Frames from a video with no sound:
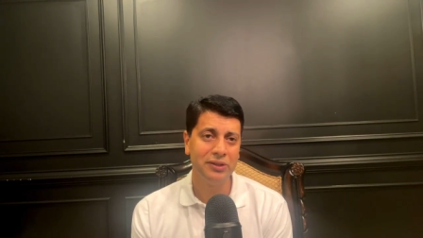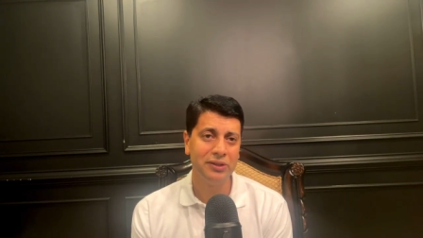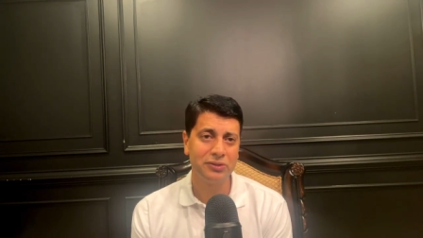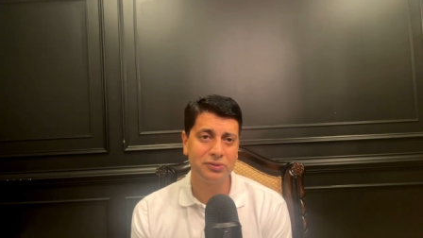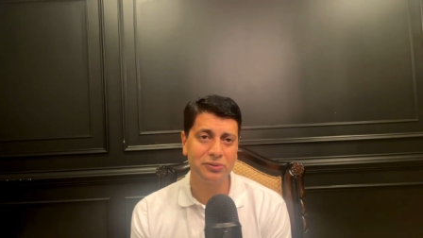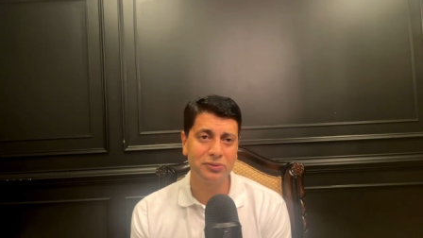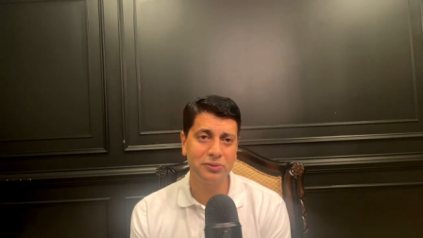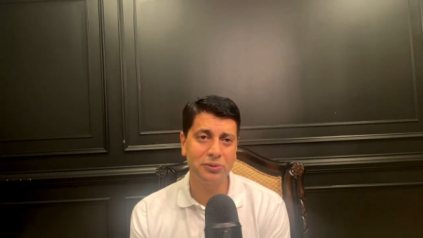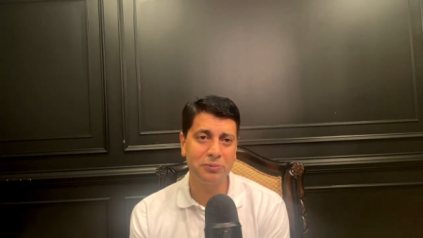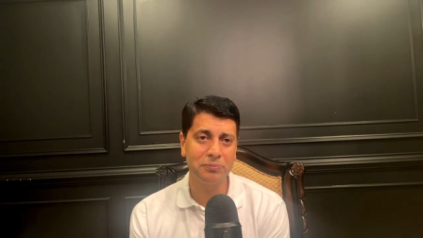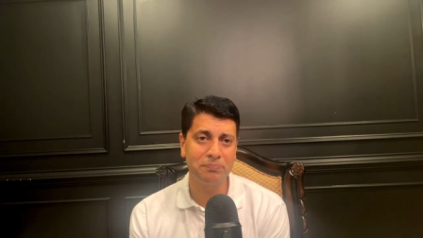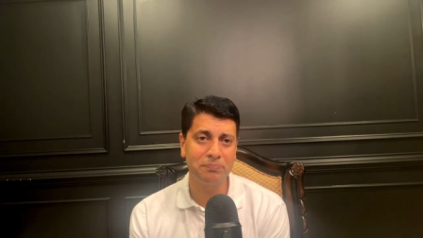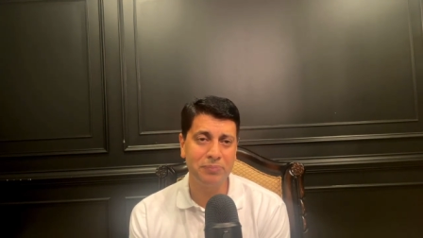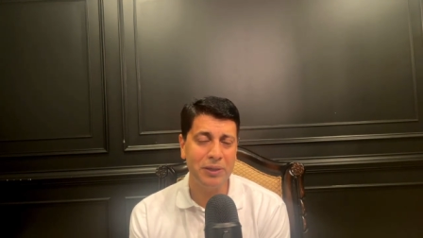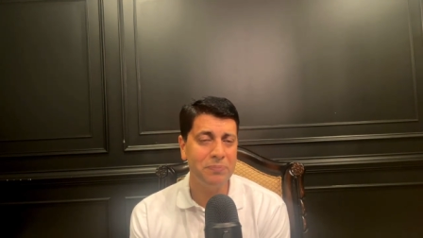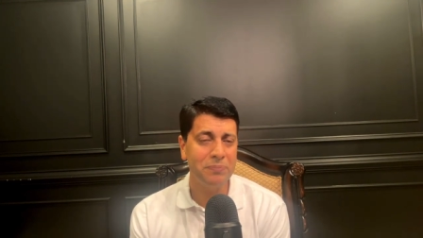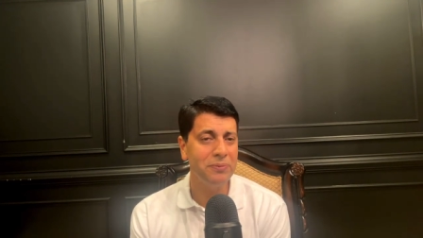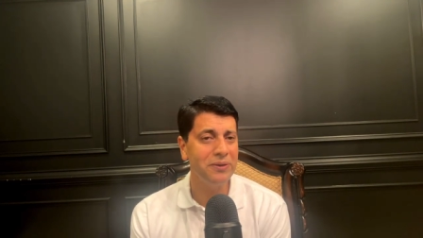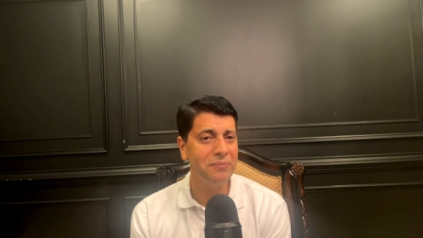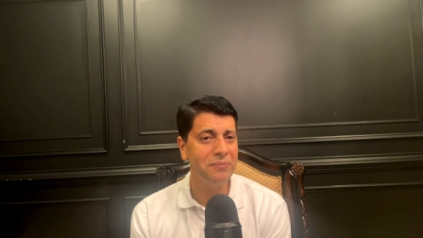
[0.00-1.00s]
So
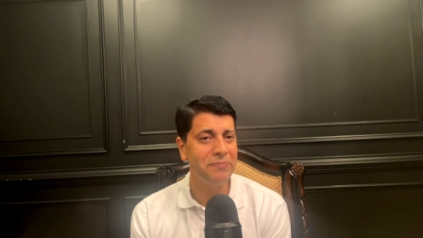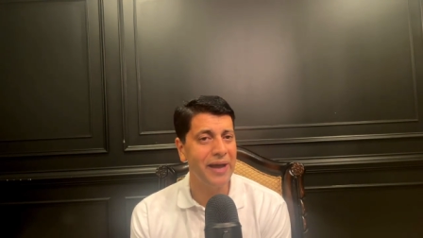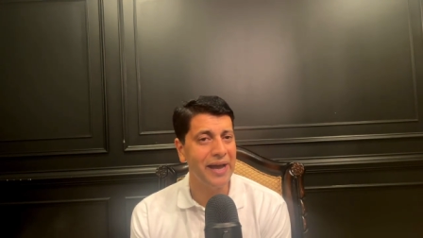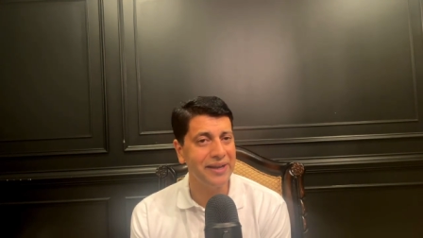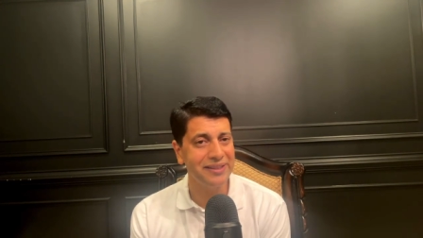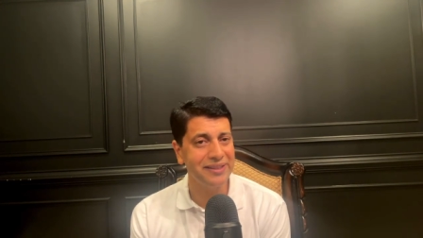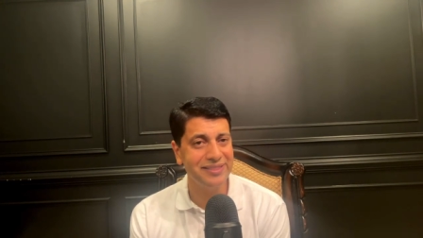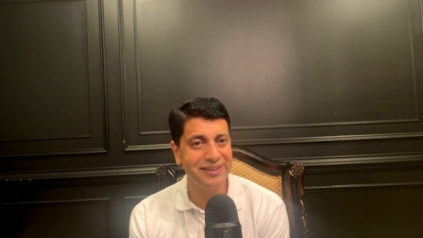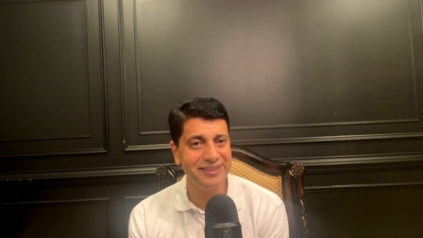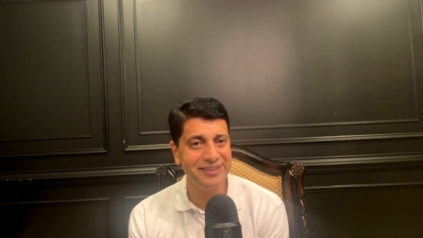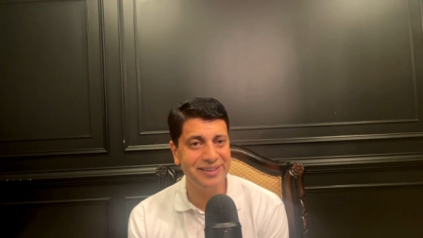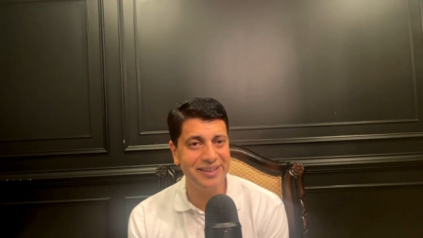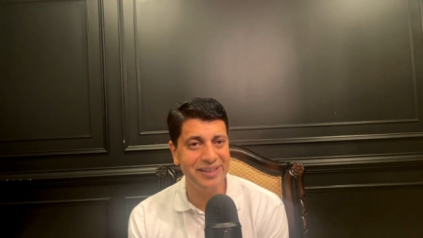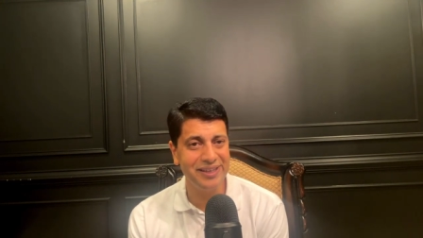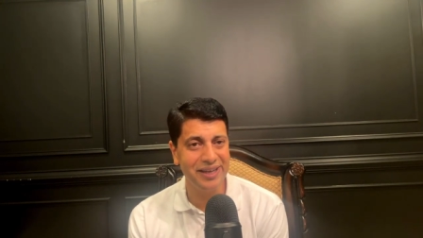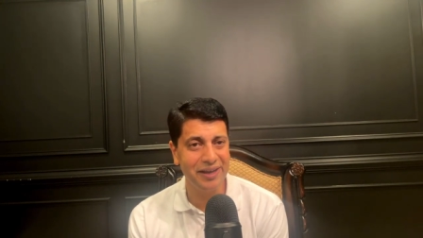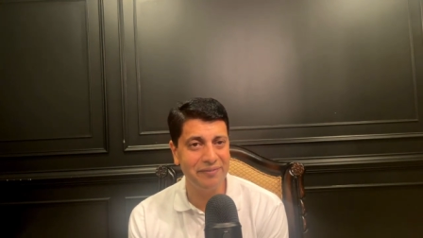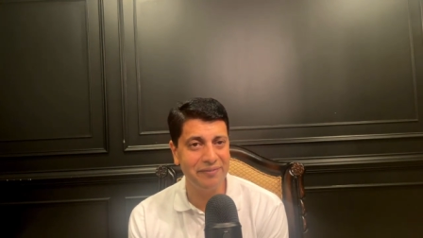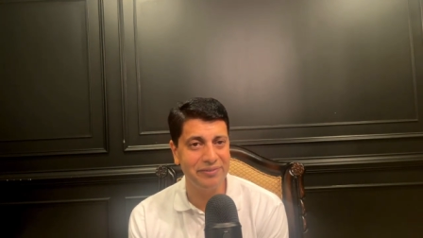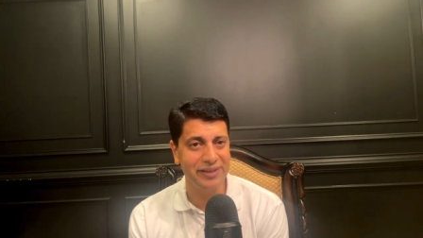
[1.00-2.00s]
people back in the day
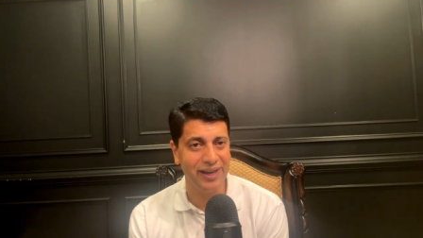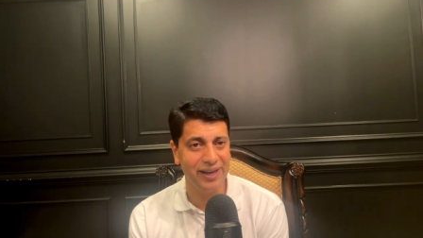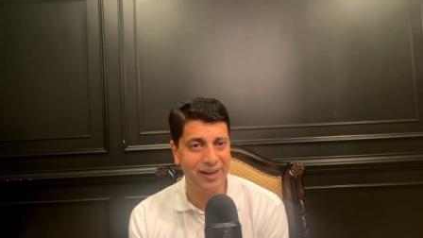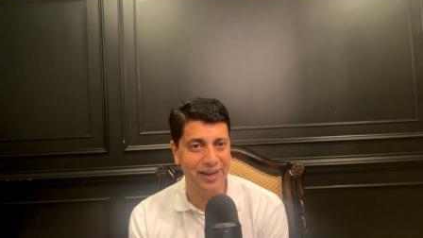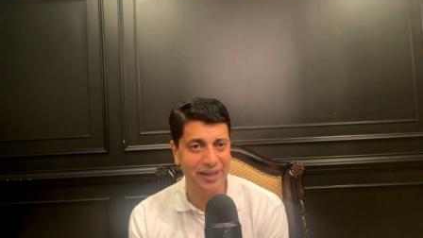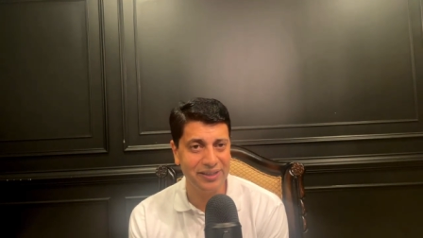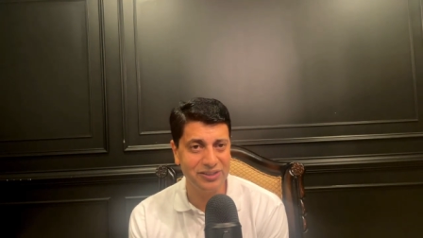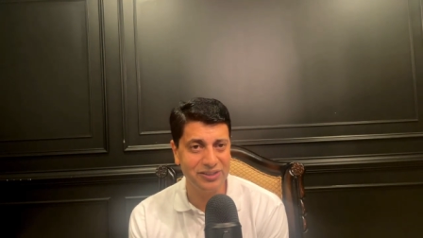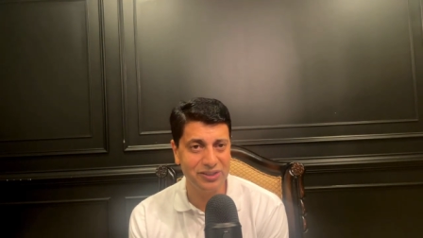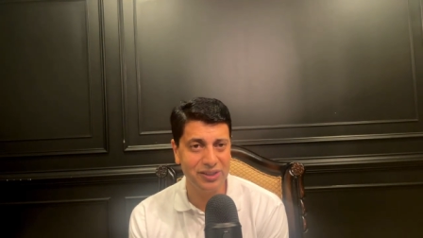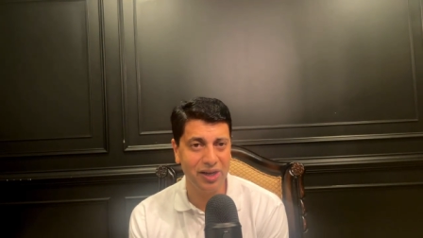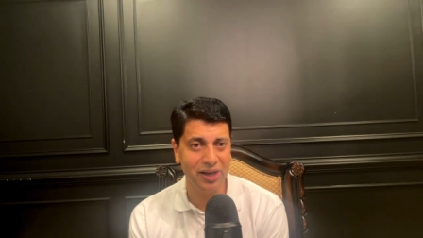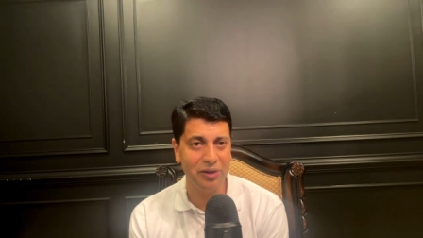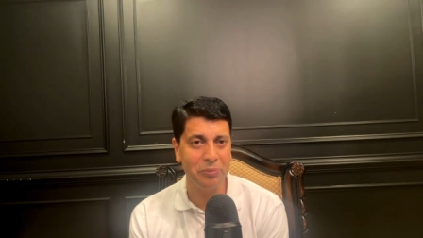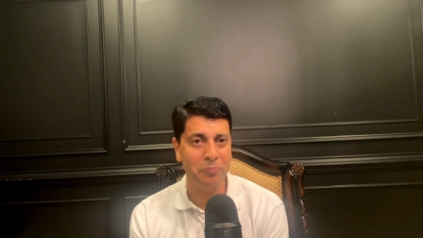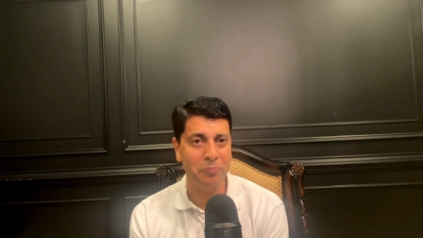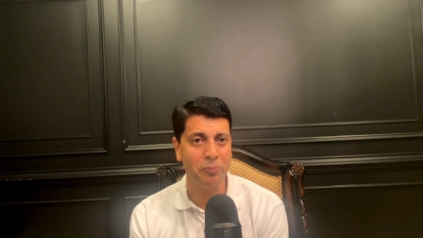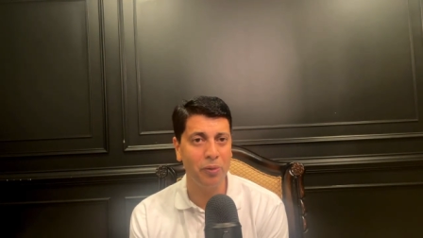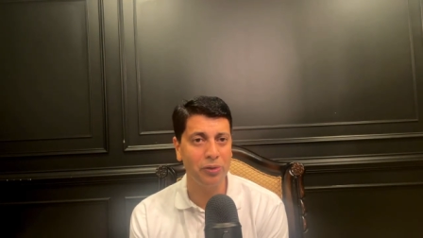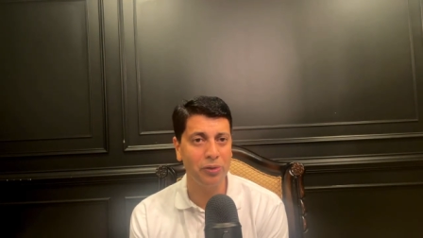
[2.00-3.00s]
have realized how
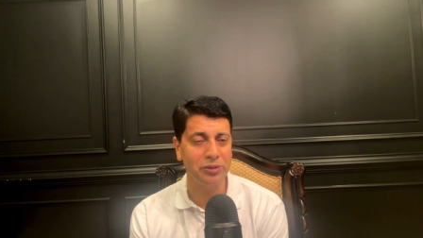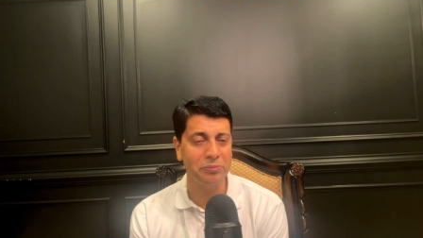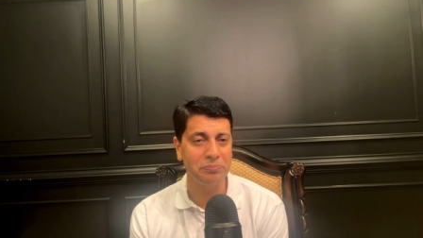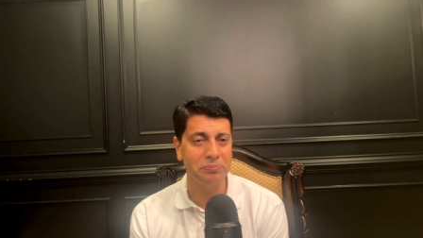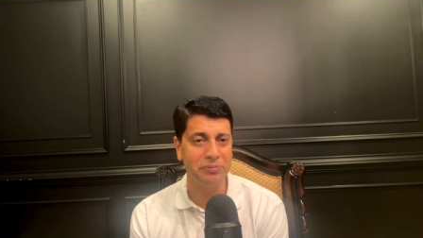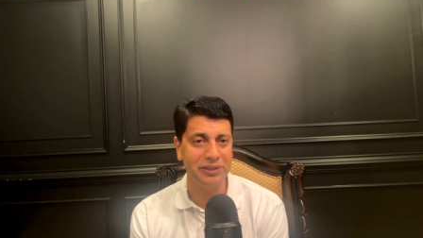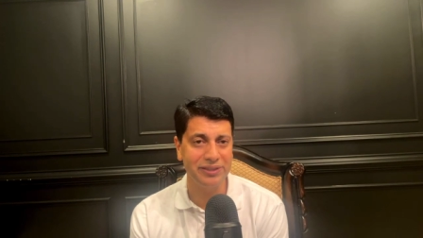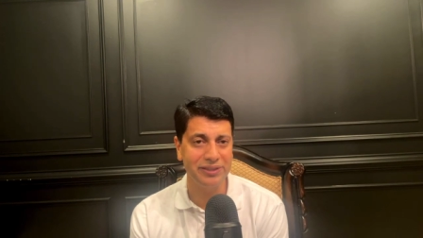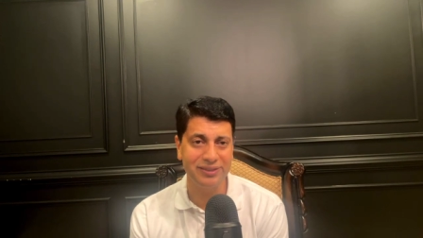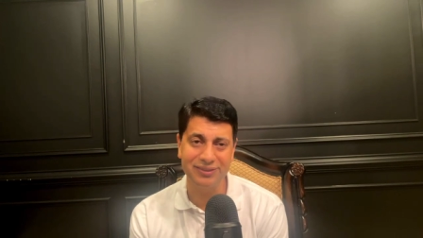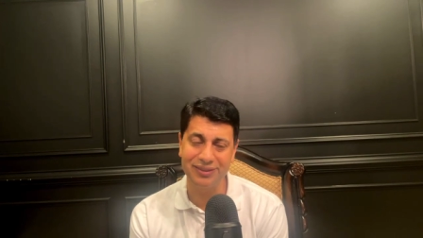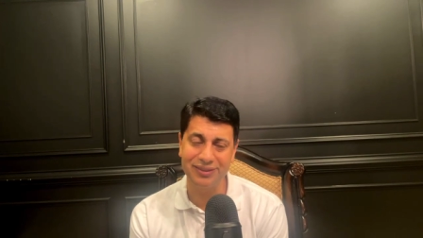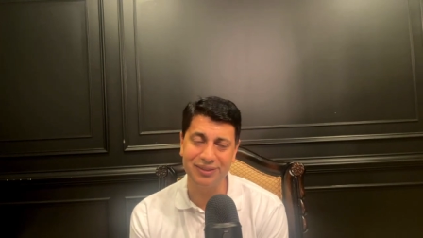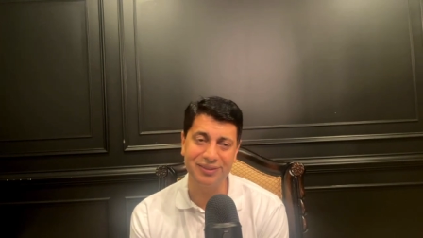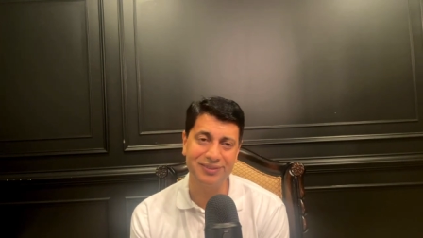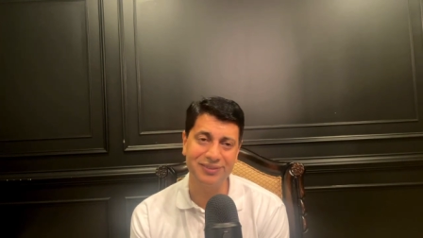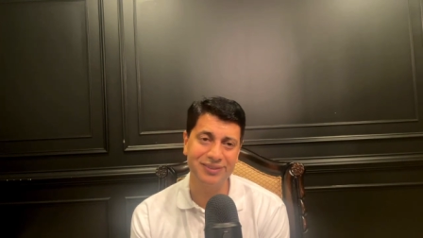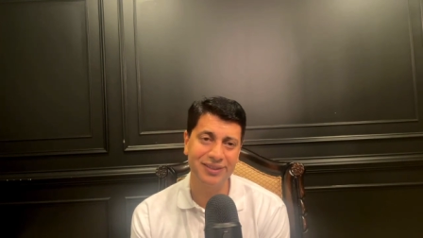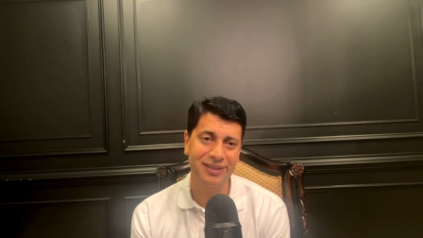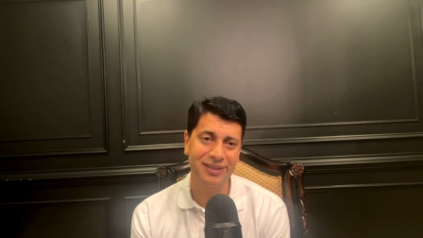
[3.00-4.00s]
important breathing
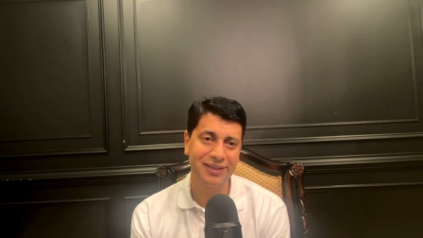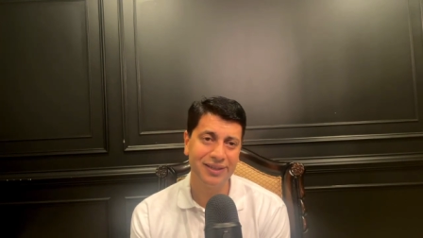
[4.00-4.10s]
is,